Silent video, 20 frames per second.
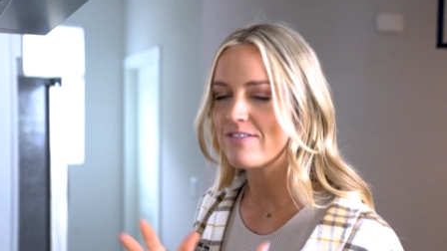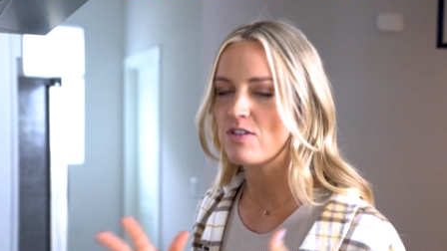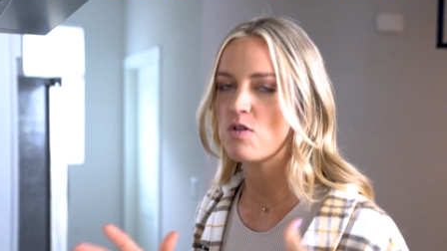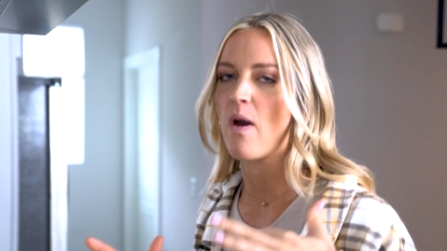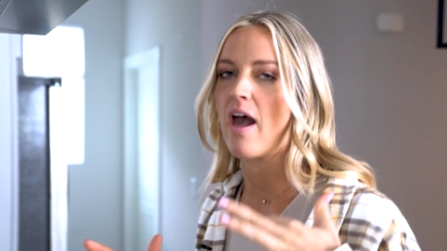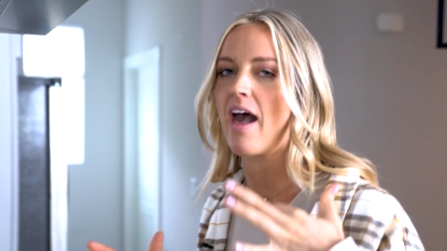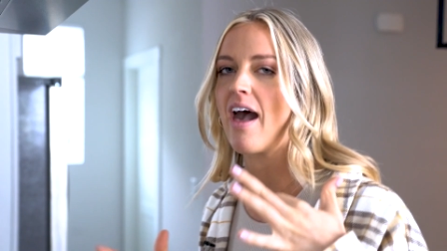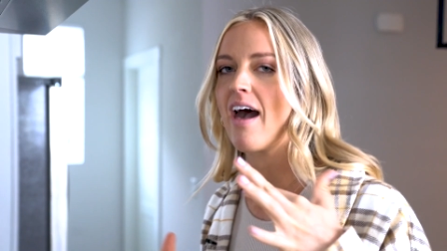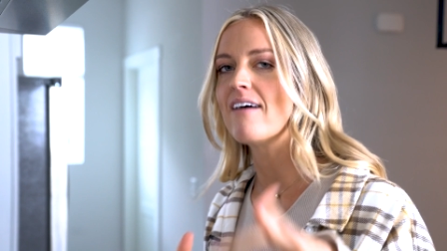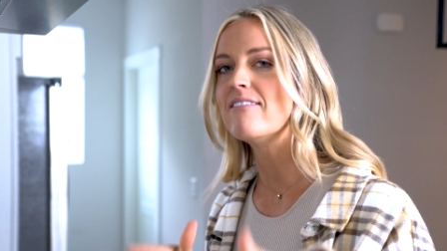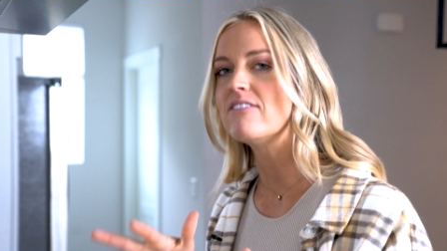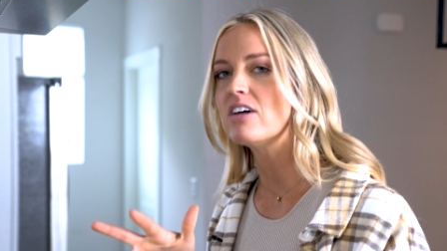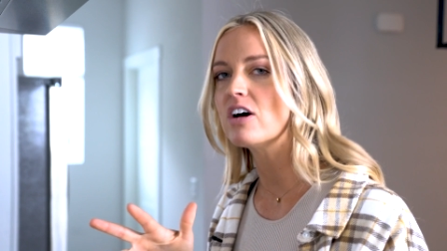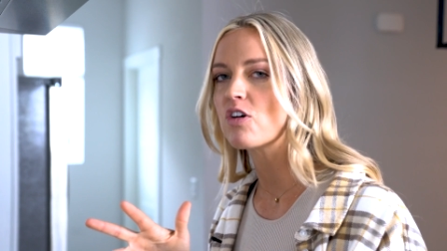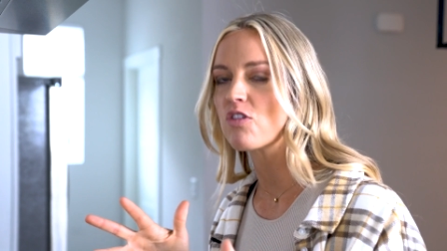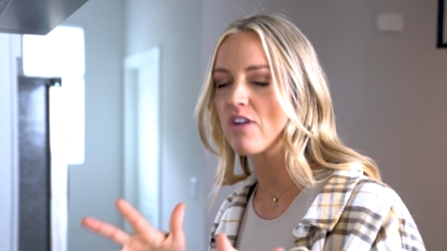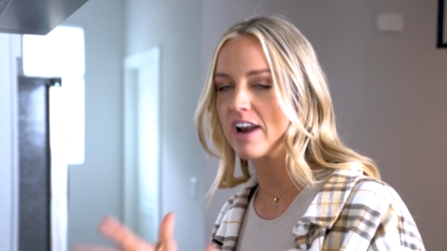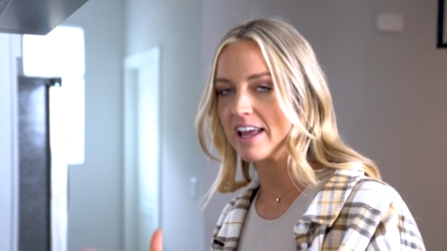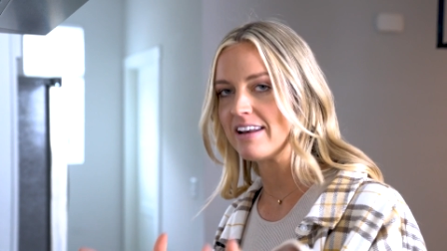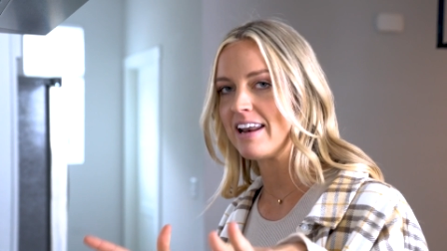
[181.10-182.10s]
If you have a
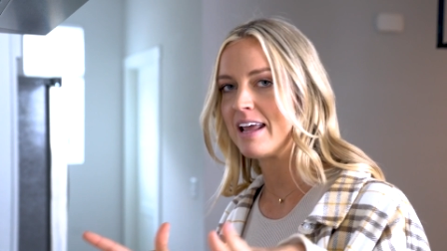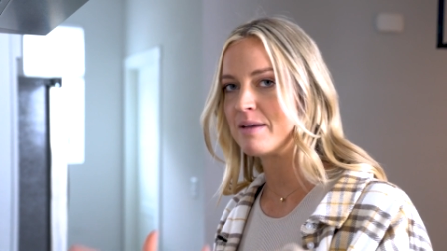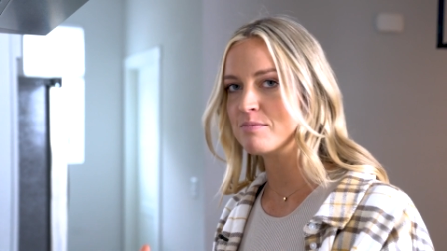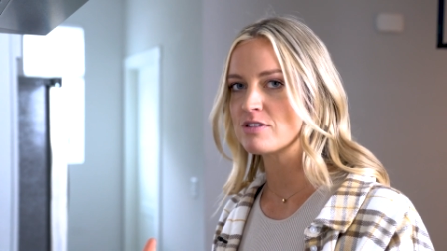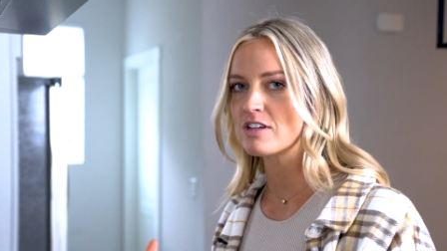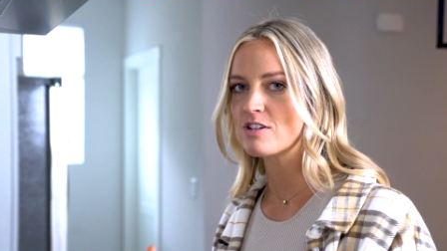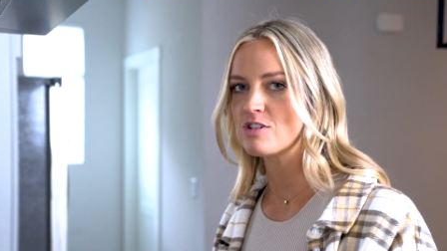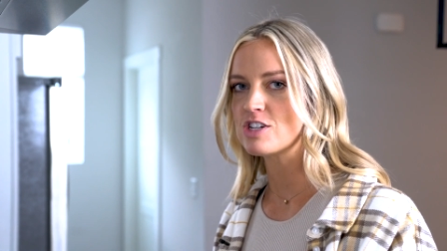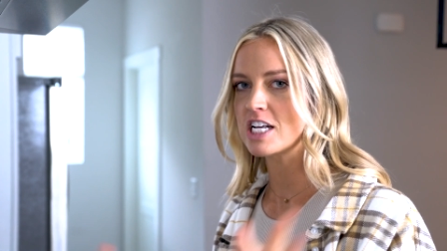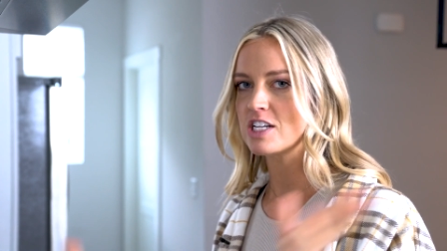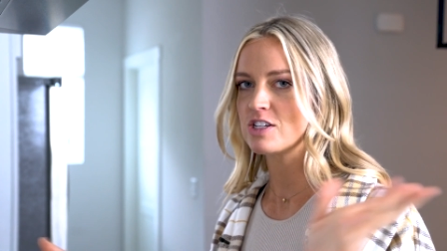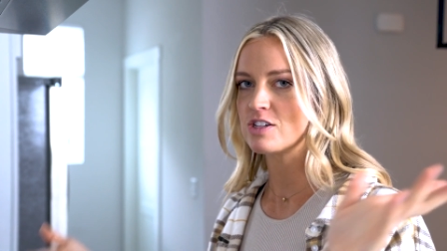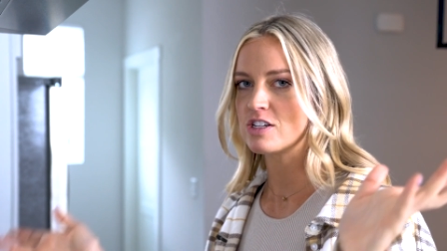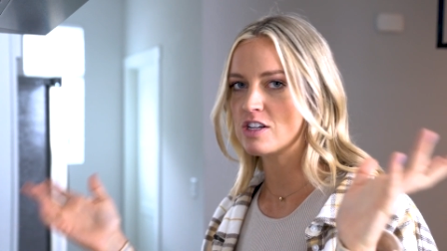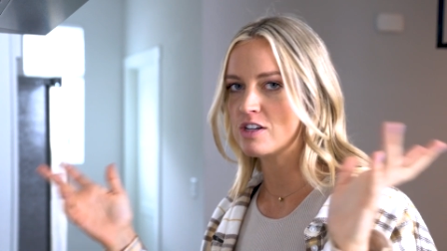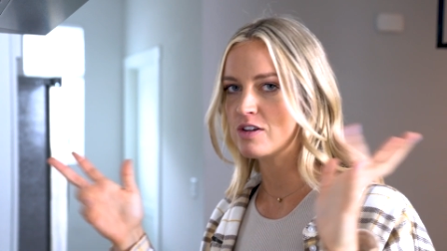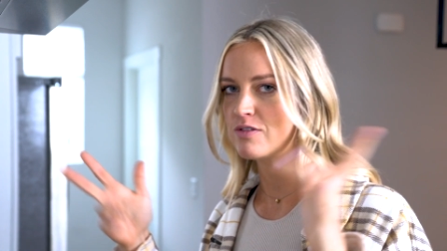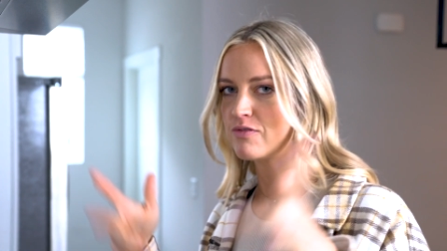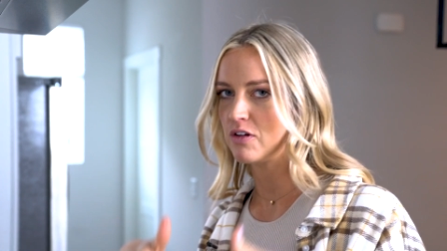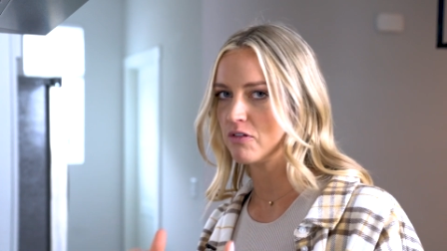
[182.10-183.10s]
great name
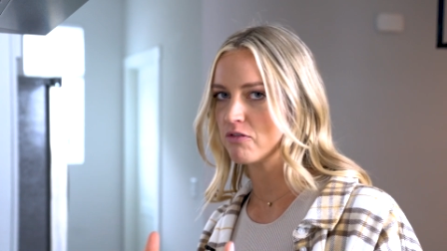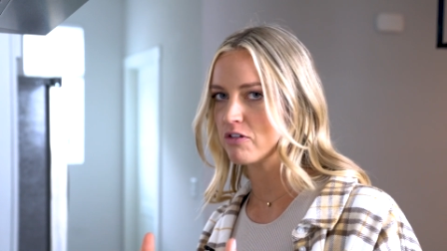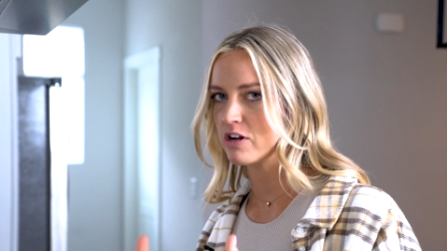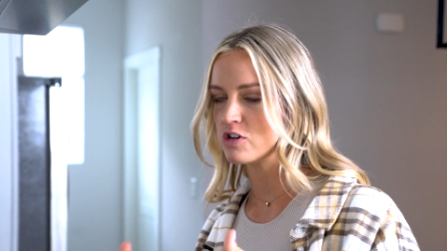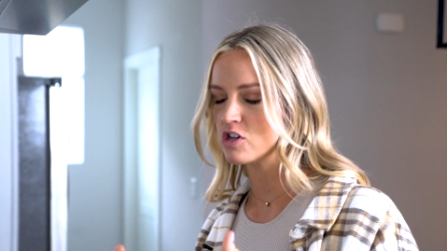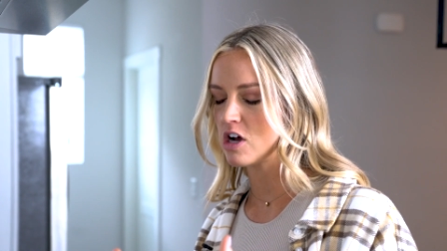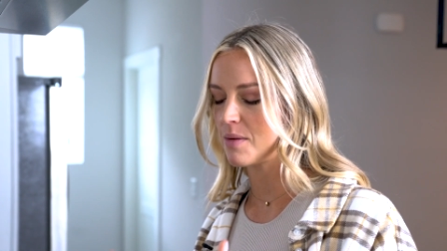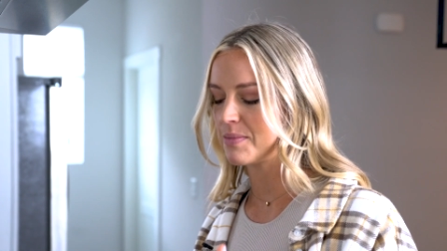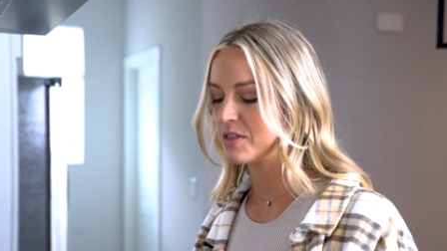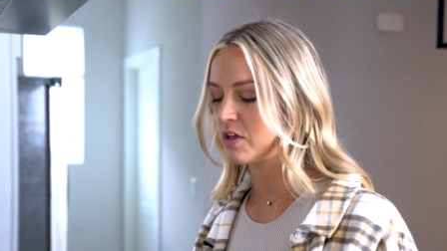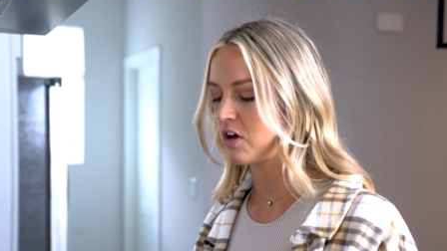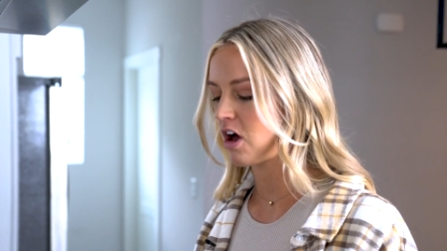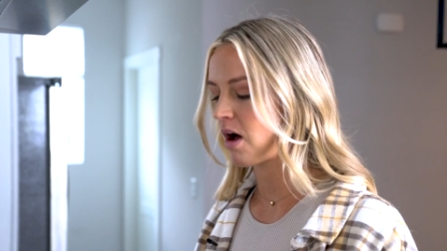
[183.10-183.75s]
suggestion, feel free to drop it in the